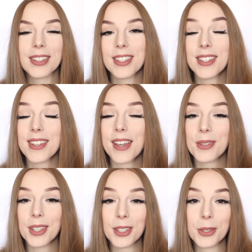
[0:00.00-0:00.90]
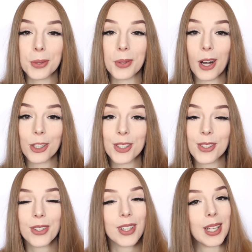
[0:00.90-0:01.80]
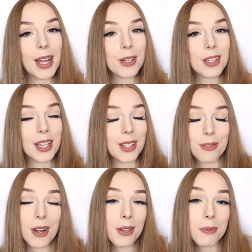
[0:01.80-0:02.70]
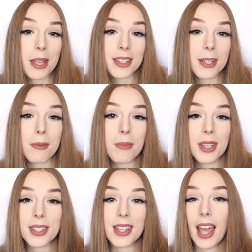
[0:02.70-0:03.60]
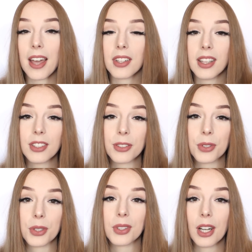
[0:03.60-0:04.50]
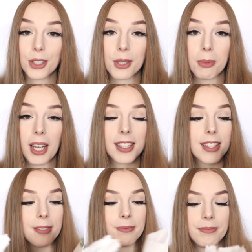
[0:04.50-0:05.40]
this is a really cool art store and I can recommend them because they have a lot of good art supplies.